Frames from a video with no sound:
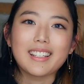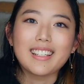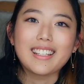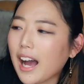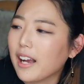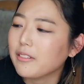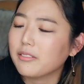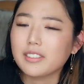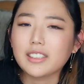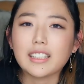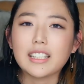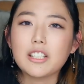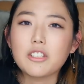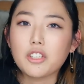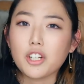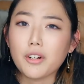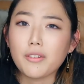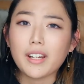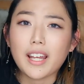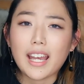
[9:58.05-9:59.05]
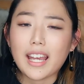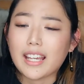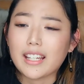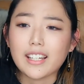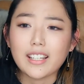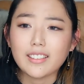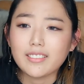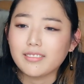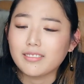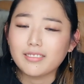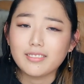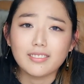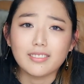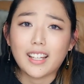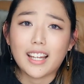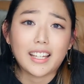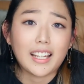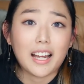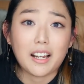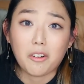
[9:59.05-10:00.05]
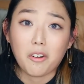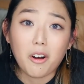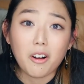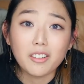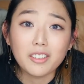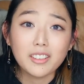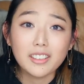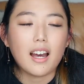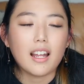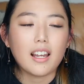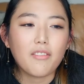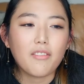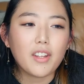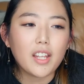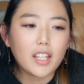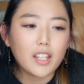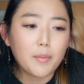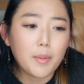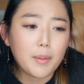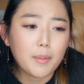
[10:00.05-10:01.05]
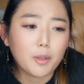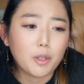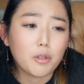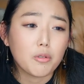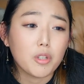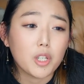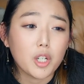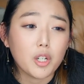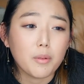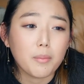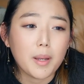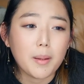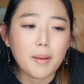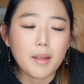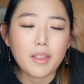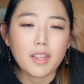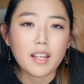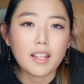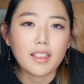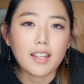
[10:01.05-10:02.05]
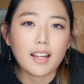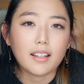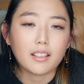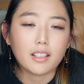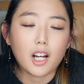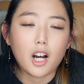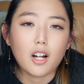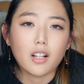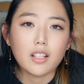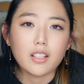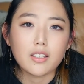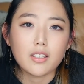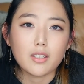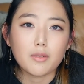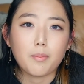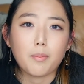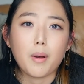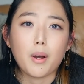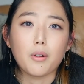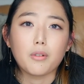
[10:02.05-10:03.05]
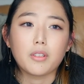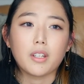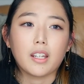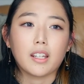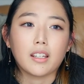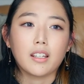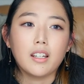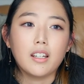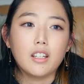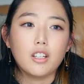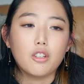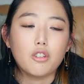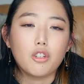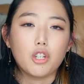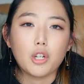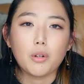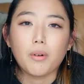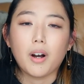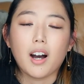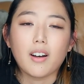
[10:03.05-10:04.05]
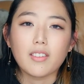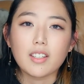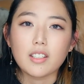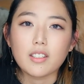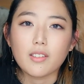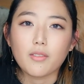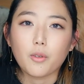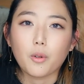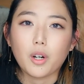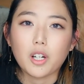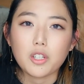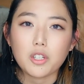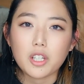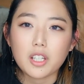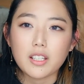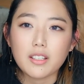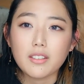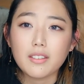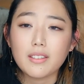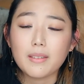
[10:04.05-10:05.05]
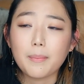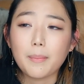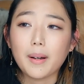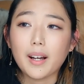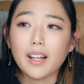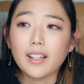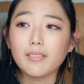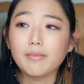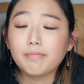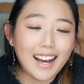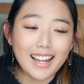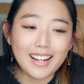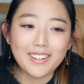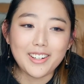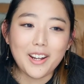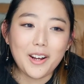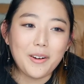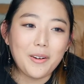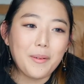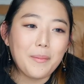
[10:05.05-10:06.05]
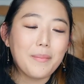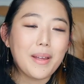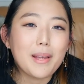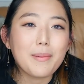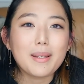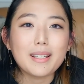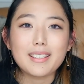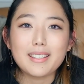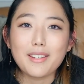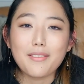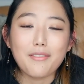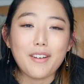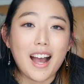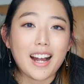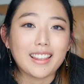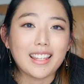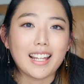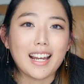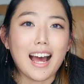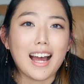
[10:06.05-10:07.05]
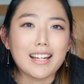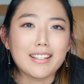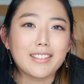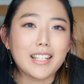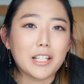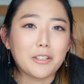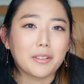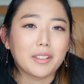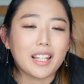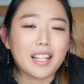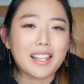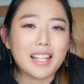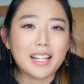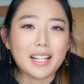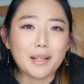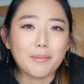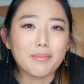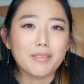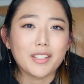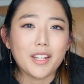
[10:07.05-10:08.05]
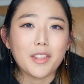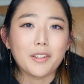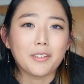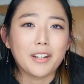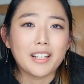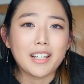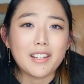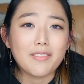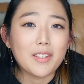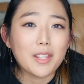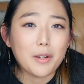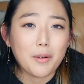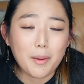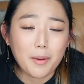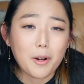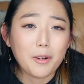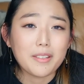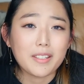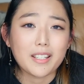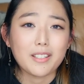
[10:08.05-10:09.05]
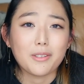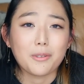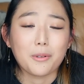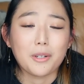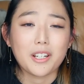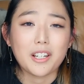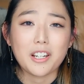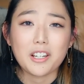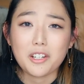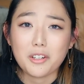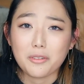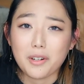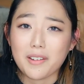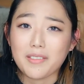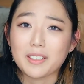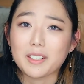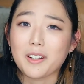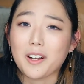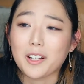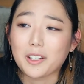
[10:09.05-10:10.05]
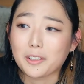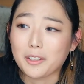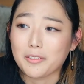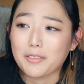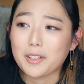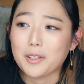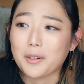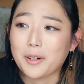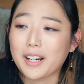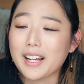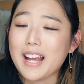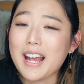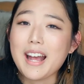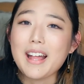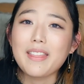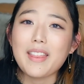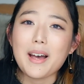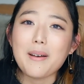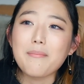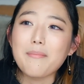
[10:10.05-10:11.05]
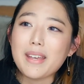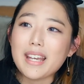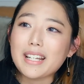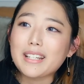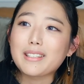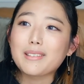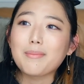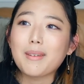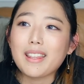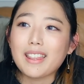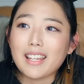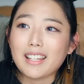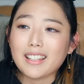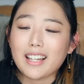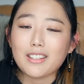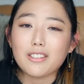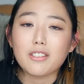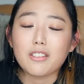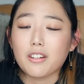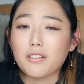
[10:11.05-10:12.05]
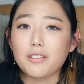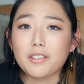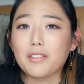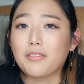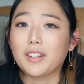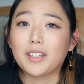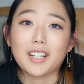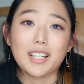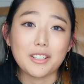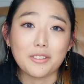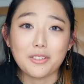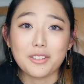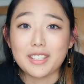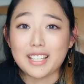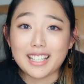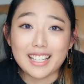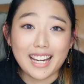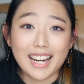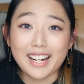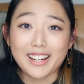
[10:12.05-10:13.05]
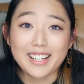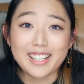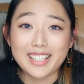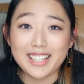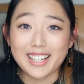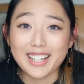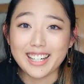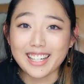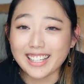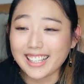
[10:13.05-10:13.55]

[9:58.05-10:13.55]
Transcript: I really don't hate it, like, at all. feel like the people who do maybe think that Collins is posing too obvious of questions, but I don't know. Maybe it's the fact that I secretly think I'm Slytherin, even though I always get sorted into Ravenclaw and Gryffindor, that makes me think that Snow is a very interesting character.